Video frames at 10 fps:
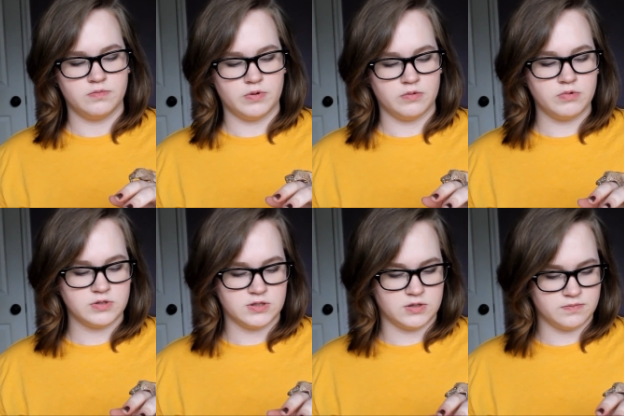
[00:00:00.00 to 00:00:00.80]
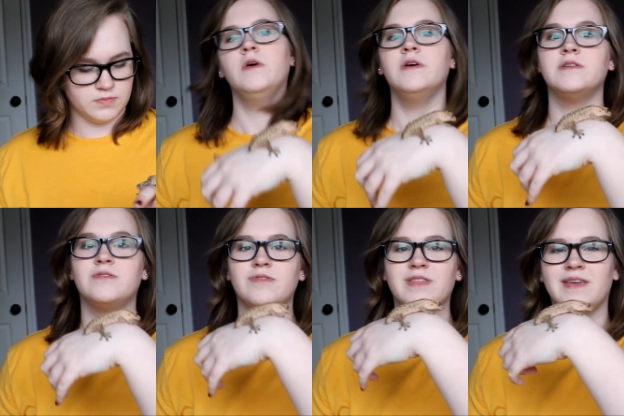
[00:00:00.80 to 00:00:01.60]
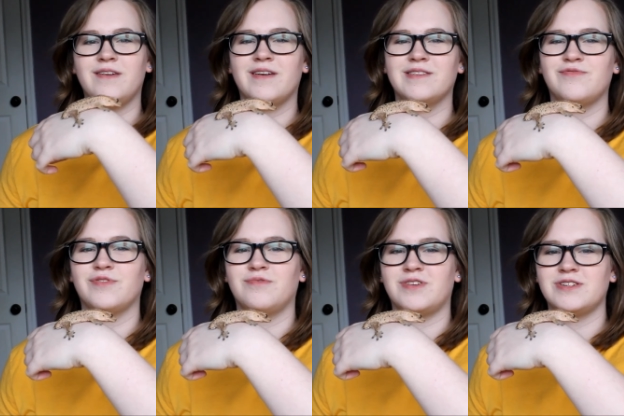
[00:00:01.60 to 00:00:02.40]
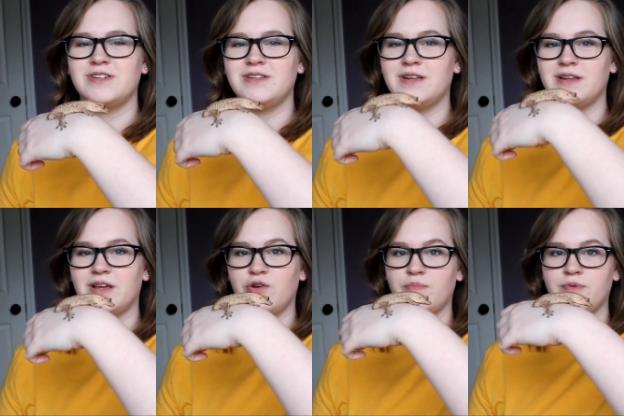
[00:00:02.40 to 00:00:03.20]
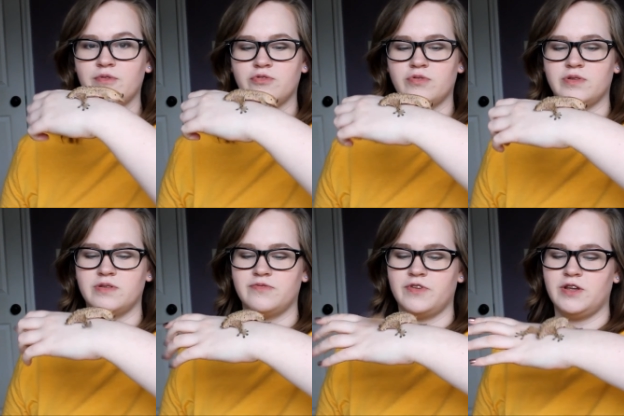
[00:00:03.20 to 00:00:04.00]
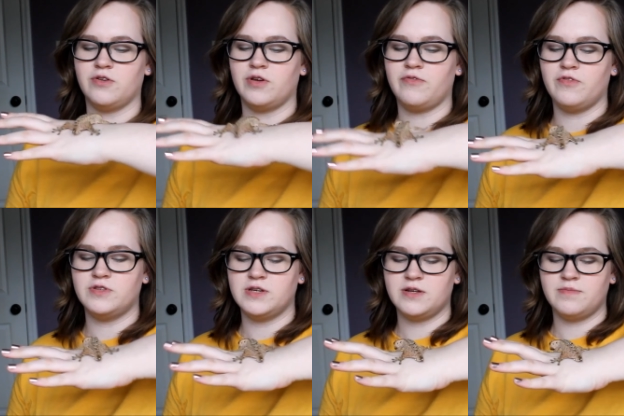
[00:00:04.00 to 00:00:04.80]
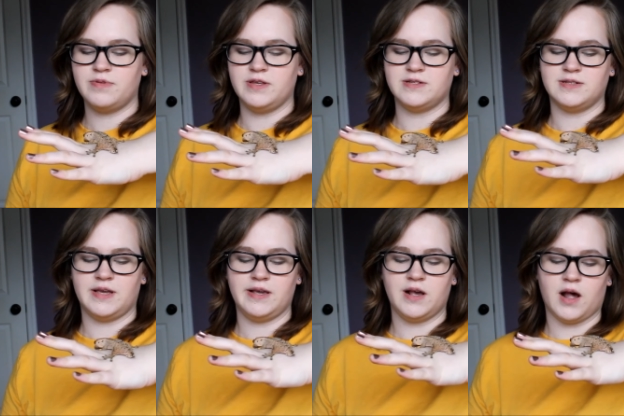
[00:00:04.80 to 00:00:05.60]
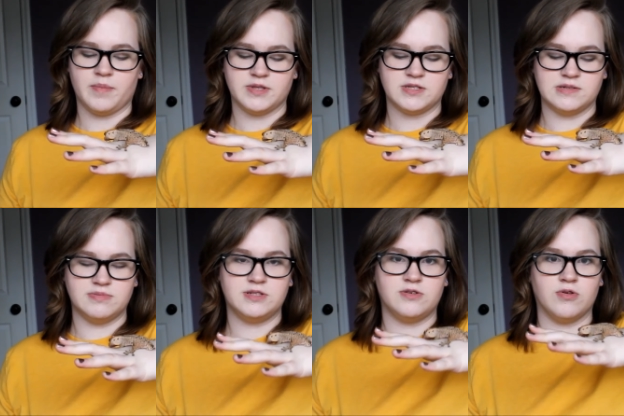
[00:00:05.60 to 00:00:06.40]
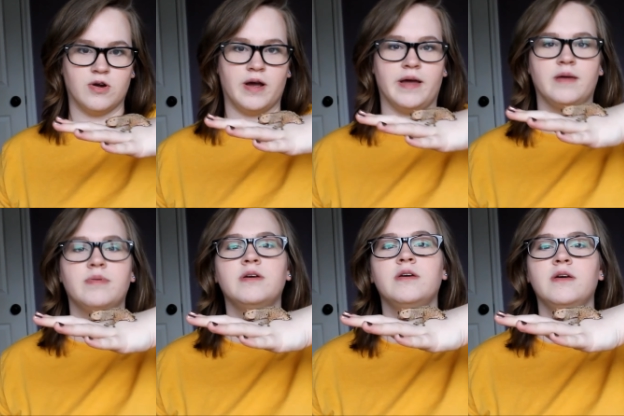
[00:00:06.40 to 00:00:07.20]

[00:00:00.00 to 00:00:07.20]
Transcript: But we'll see. So thank you guys for watching, and I hope you enjoyed this video. If you did, please like, comment, subscribe.